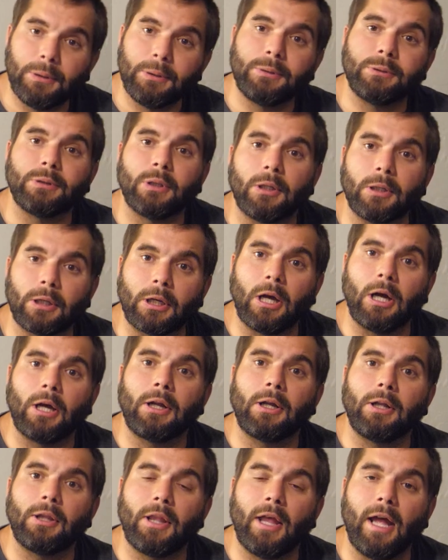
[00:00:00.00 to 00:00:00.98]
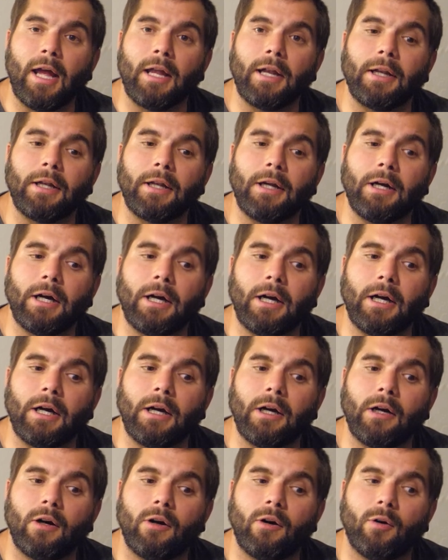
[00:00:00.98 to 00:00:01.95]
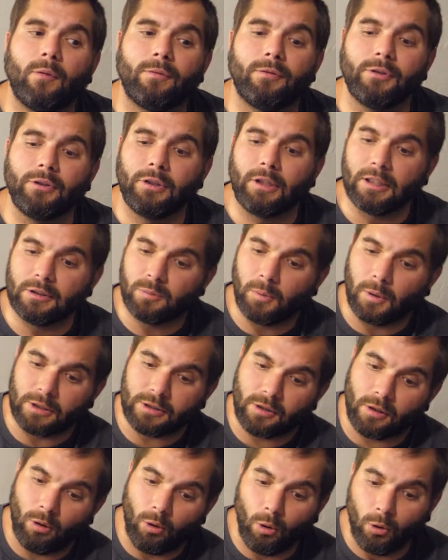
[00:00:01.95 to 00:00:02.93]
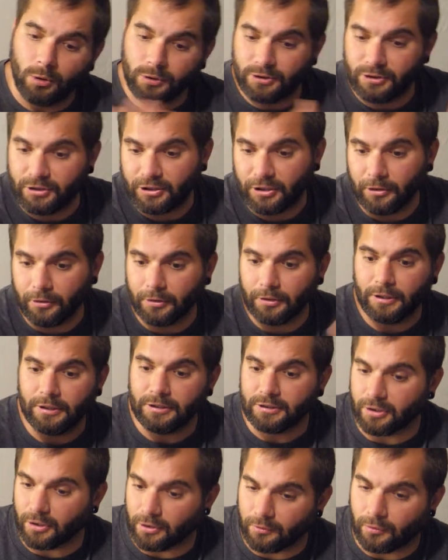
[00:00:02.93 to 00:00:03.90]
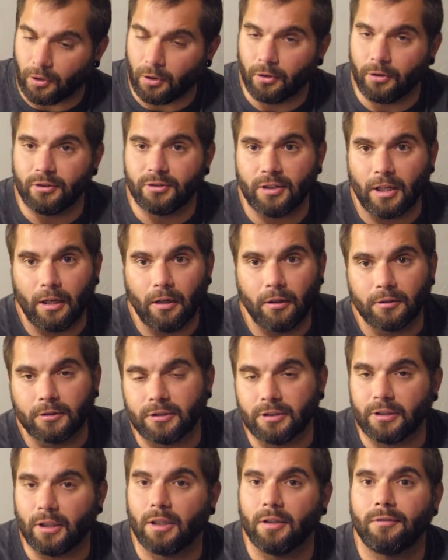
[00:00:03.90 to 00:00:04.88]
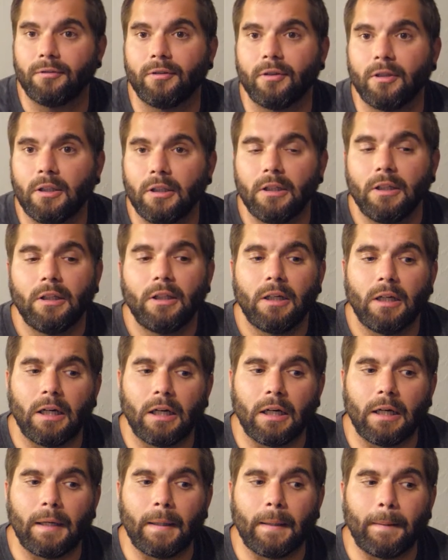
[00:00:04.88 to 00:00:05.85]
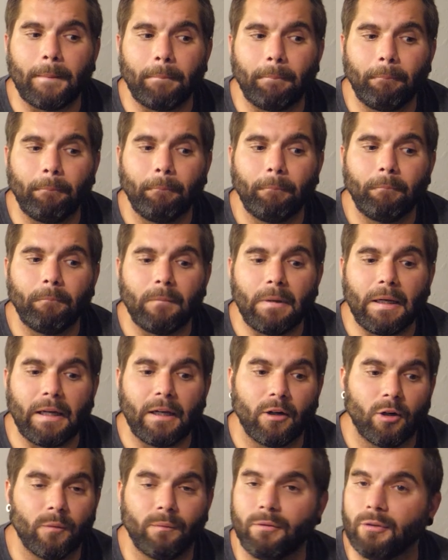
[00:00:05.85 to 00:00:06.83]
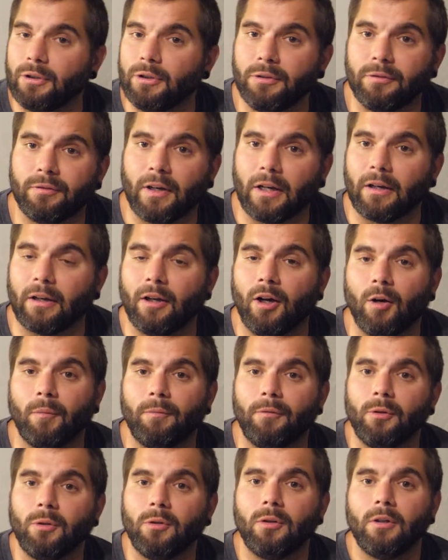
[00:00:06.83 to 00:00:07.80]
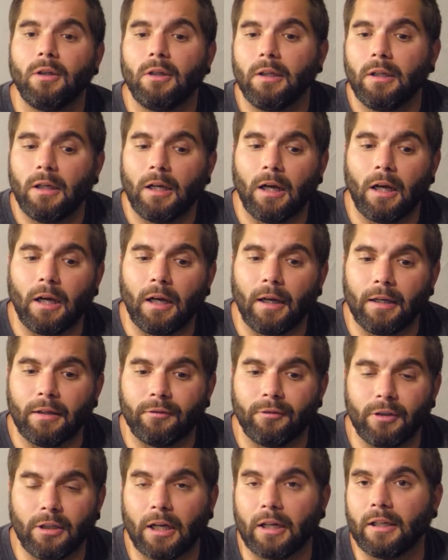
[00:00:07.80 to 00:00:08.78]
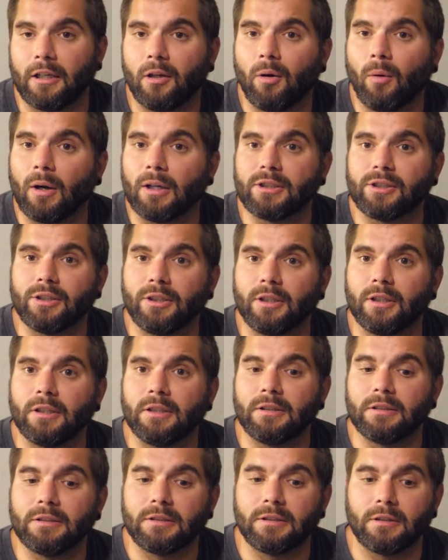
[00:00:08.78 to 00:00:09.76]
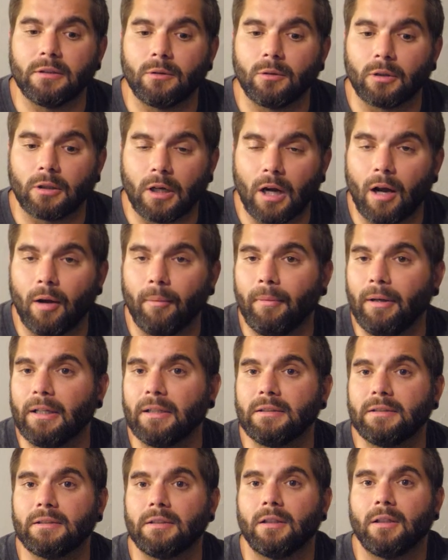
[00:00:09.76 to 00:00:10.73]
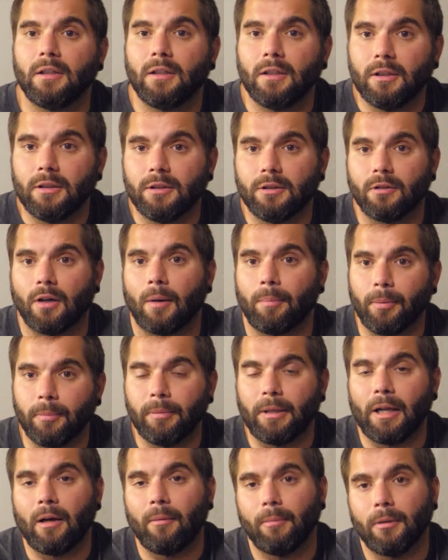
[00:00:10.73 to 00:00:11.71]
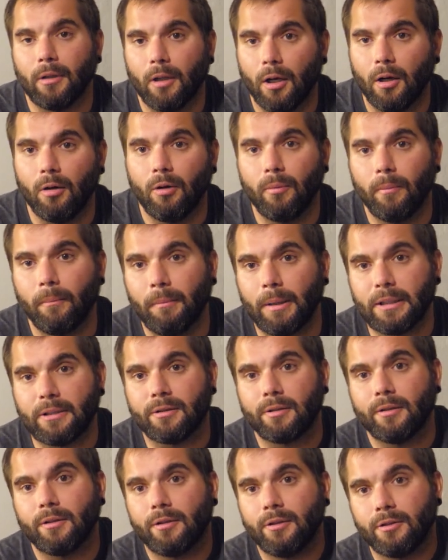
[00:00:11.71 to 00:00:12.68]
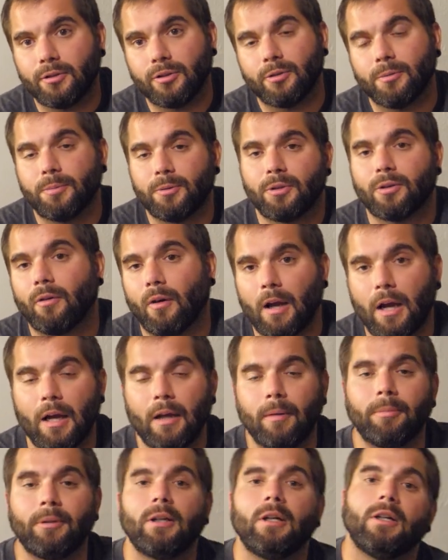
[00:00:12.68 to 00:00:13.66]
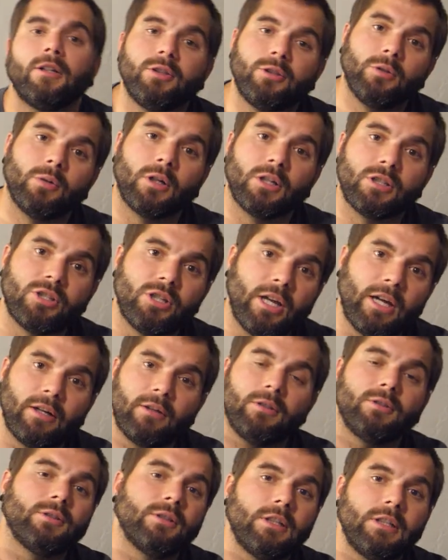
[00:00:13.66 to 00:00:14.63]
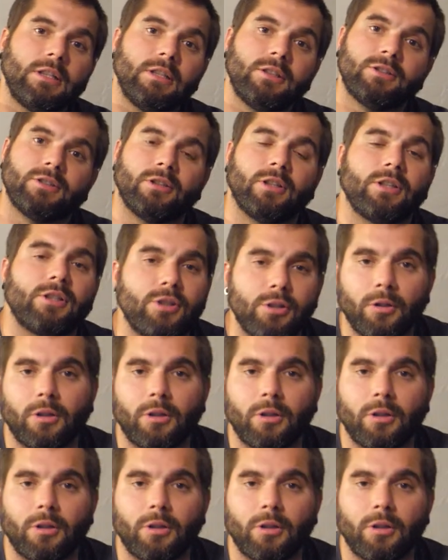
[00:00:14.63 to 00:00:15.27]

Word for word: that's all I got on that. Uh, hopefully you guys watched the whole series of all this elk stuff, um, and hopefully you found it helpful. Uh, if you got any questions or comments, drop them down below. Make sure that you're subscribed to our channel so that